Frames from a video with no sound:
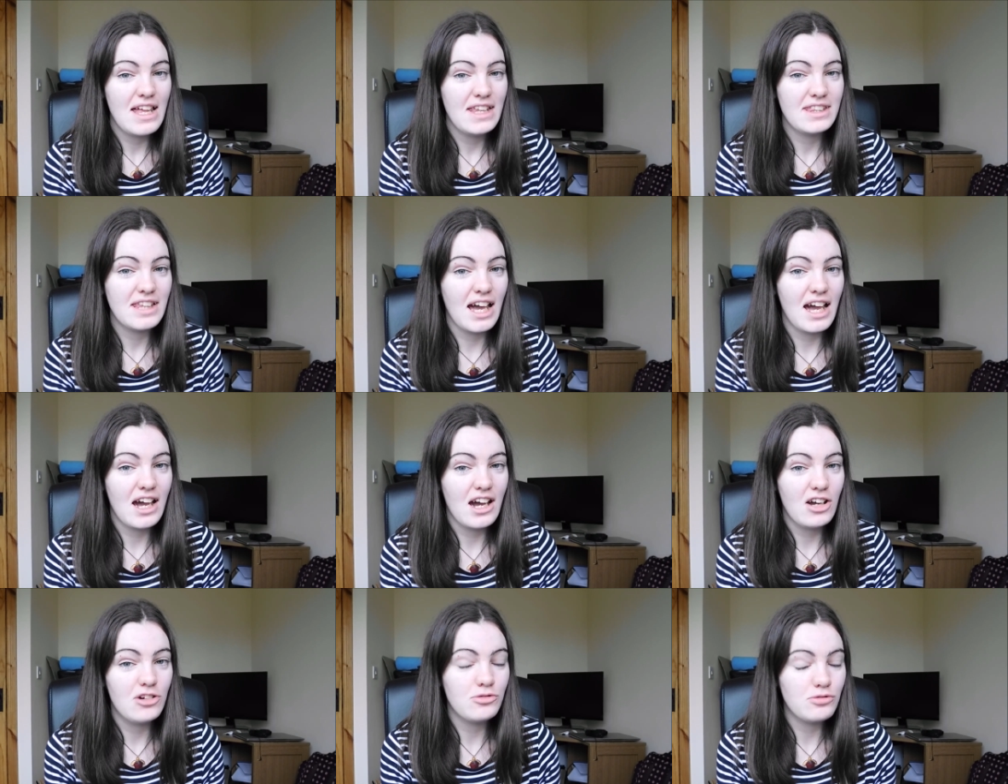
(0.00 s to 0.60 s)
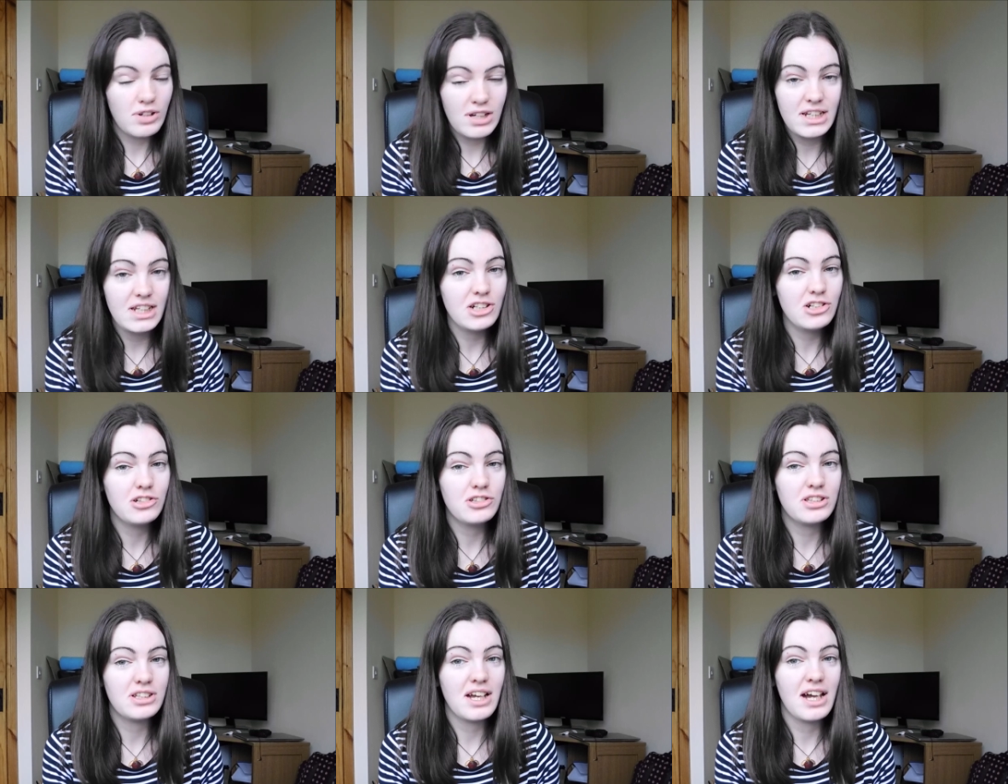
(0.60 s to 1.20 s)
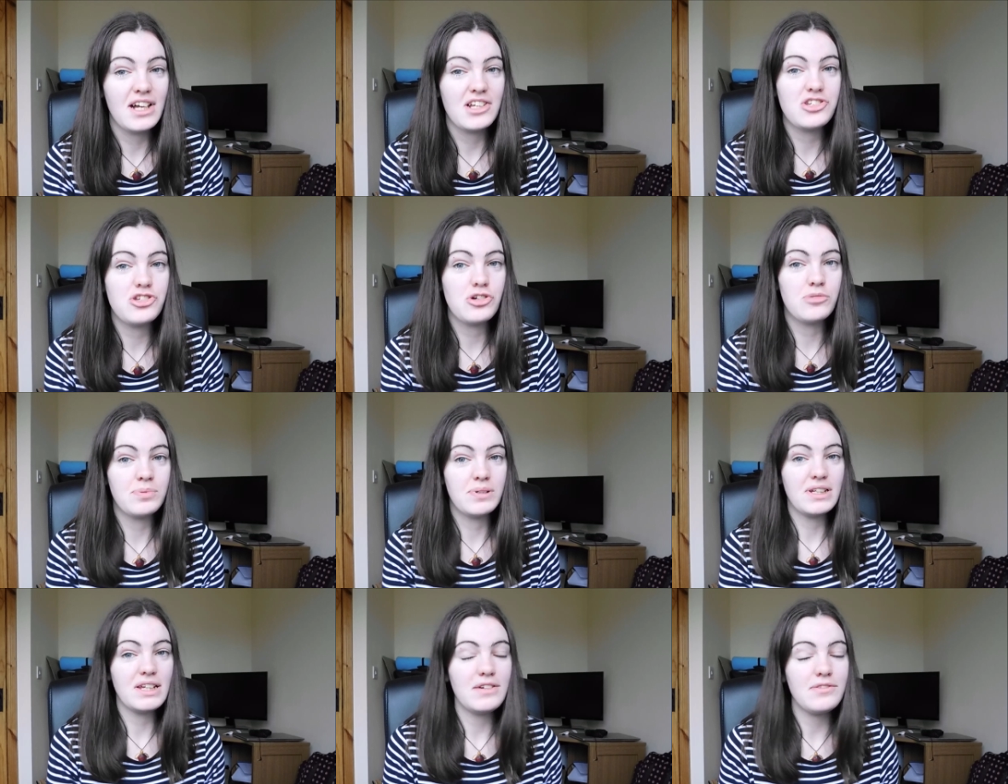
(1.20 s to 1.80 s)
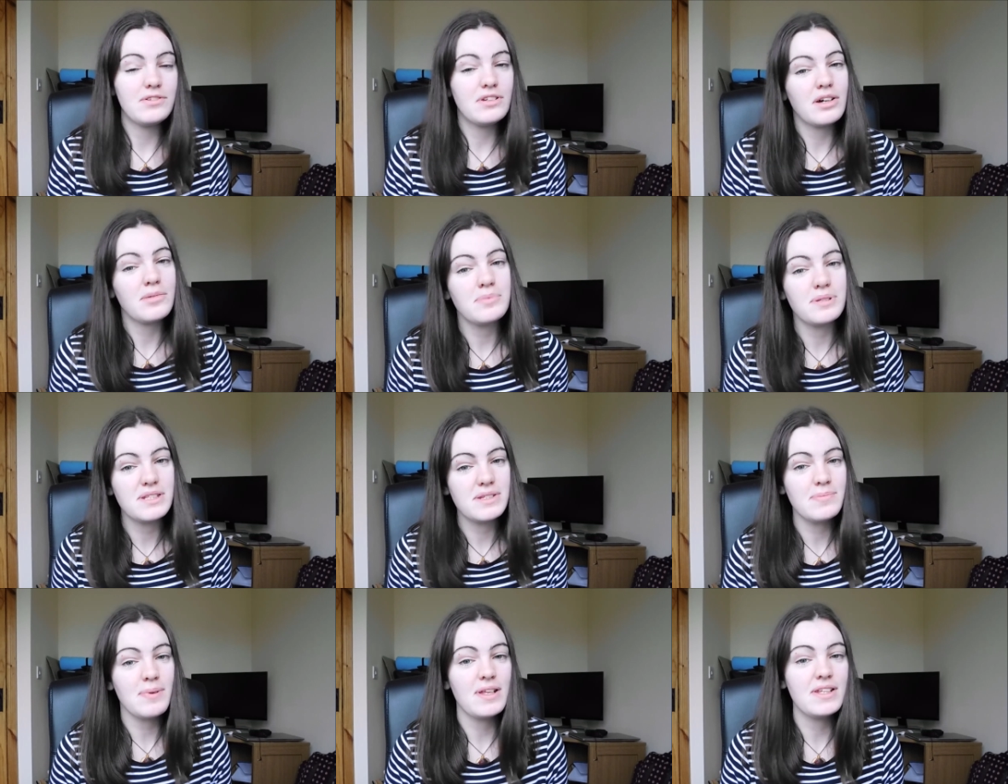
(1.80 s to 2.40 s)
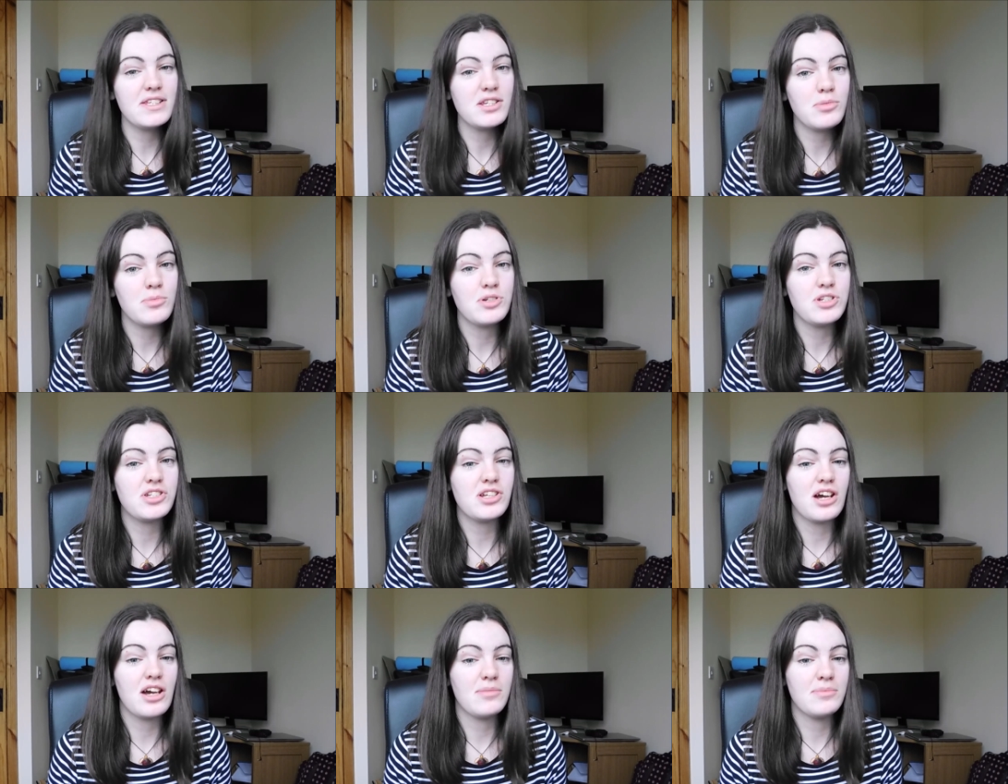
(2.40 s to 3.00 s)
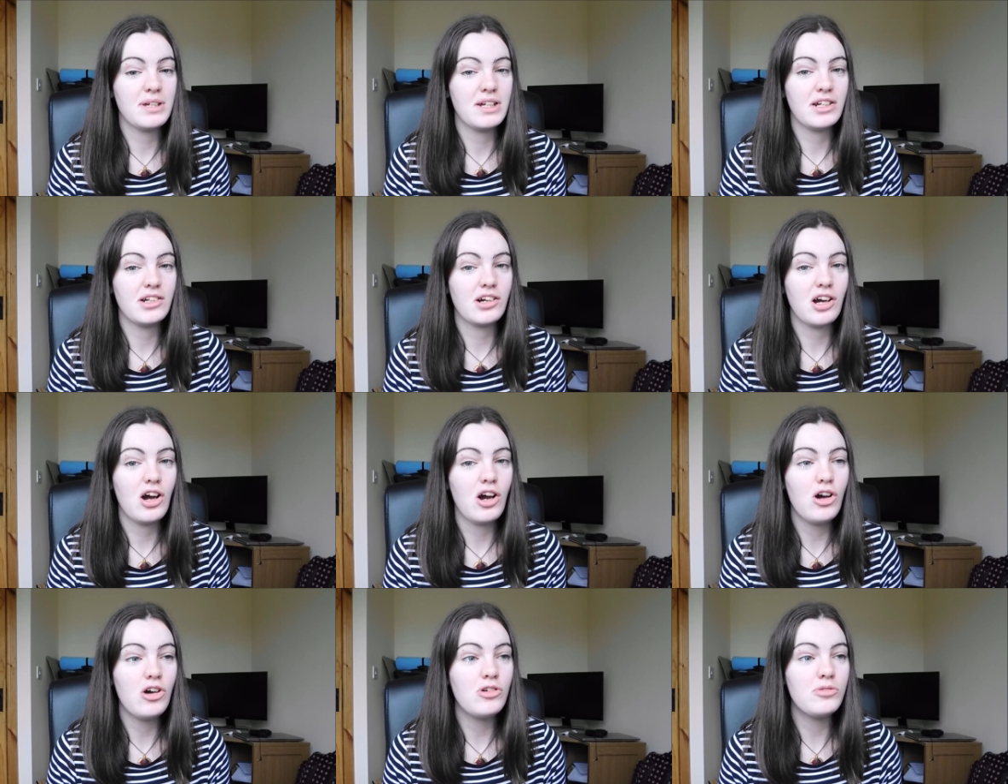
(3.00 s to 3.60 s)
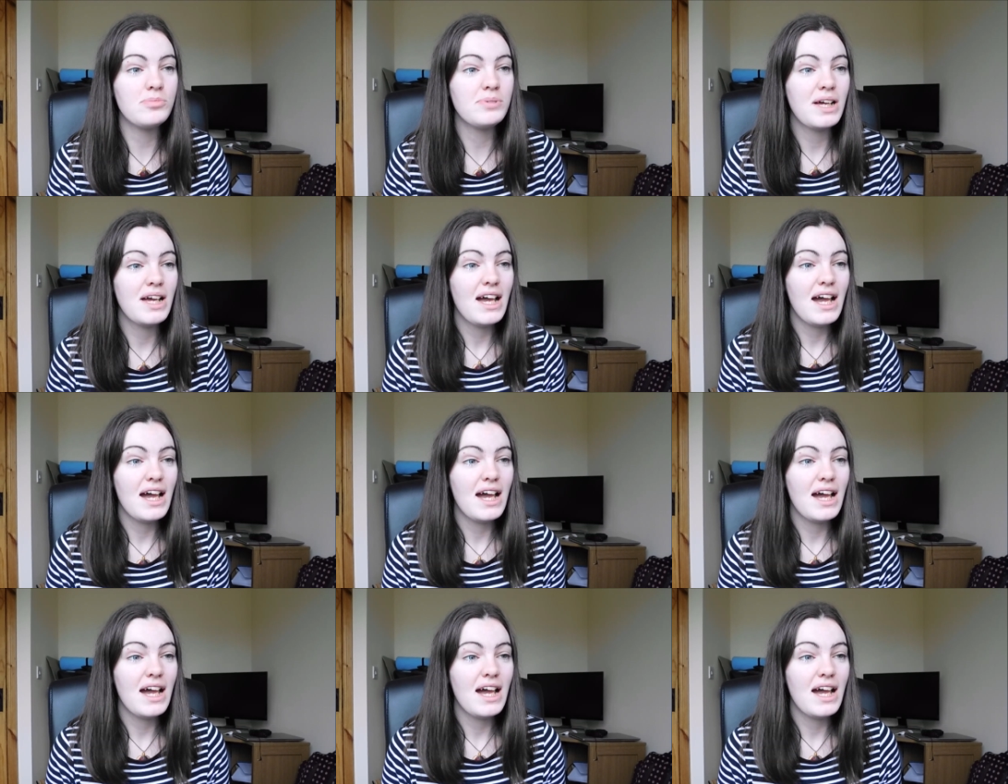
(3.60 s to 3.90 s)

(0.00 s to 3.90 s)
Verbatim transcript: that I really couldn't catch up and even I've been spending so much time here at home